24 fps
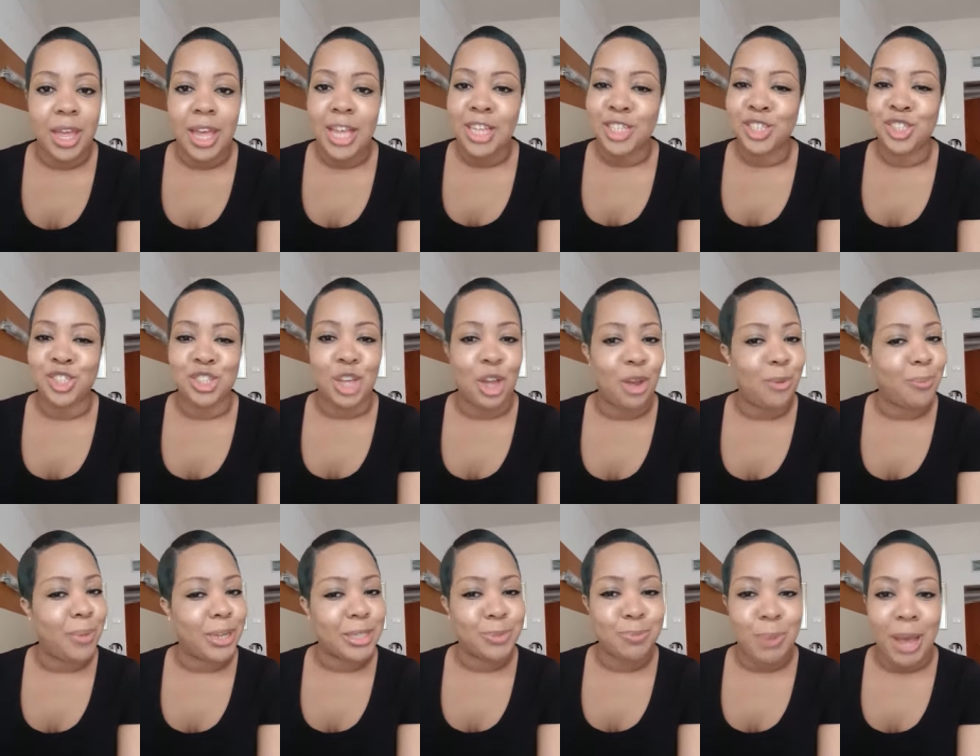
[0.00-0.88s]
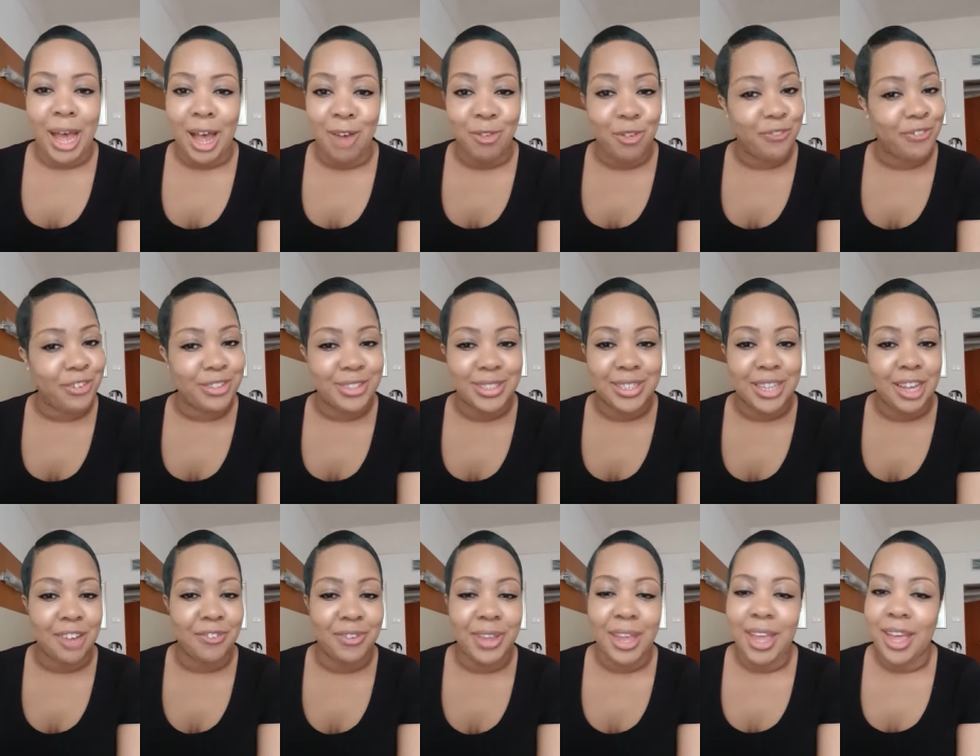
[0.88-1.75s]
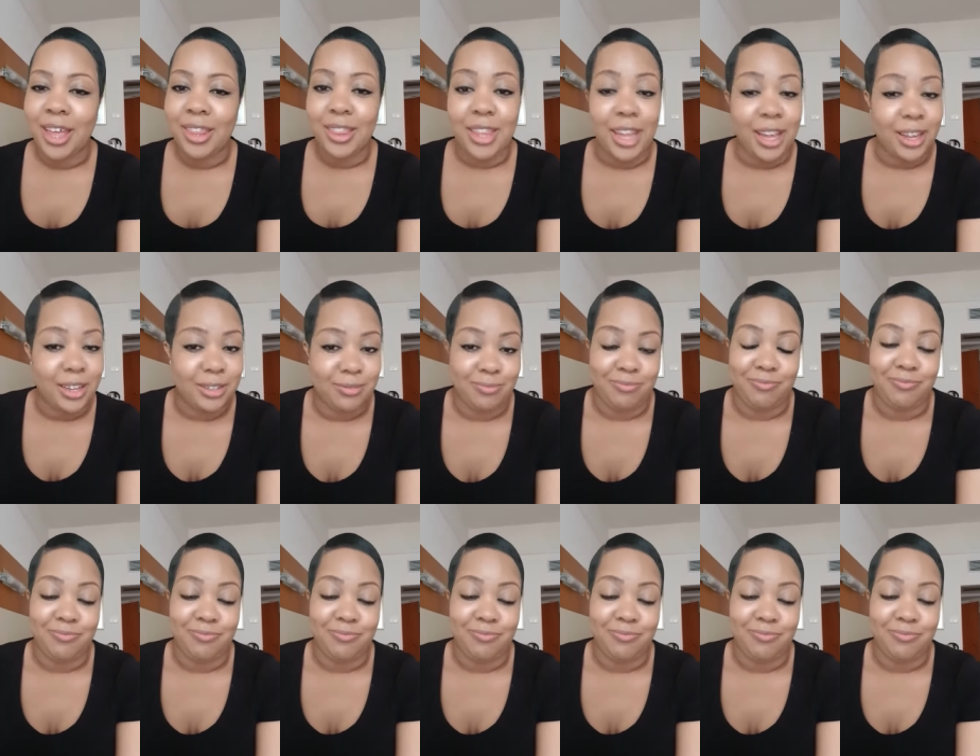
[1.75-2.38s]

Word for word: so much powerful stuff that